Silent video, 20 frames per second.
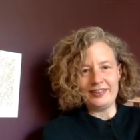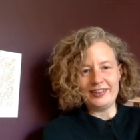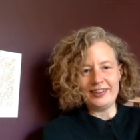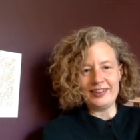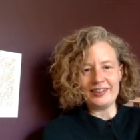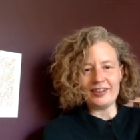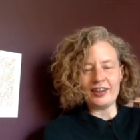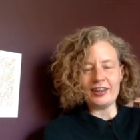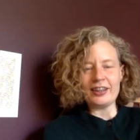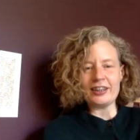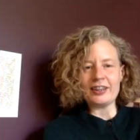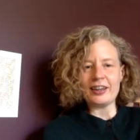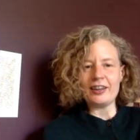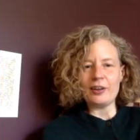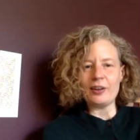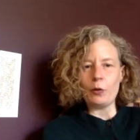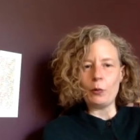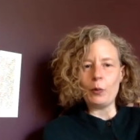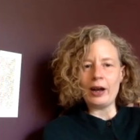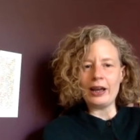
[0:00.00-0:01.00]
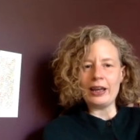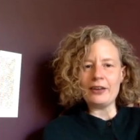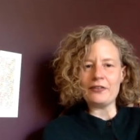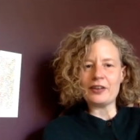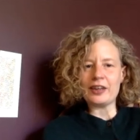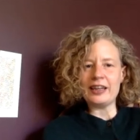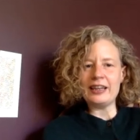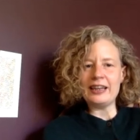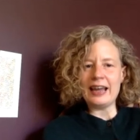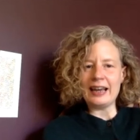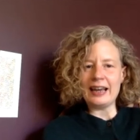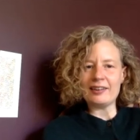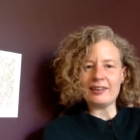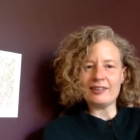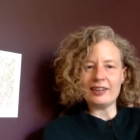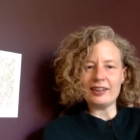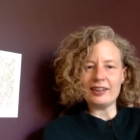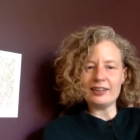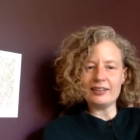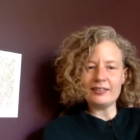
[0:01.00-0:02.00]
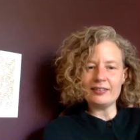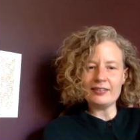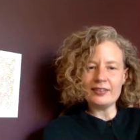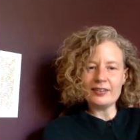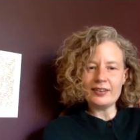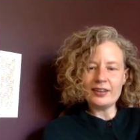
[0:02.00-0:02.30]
It's like a way of connecting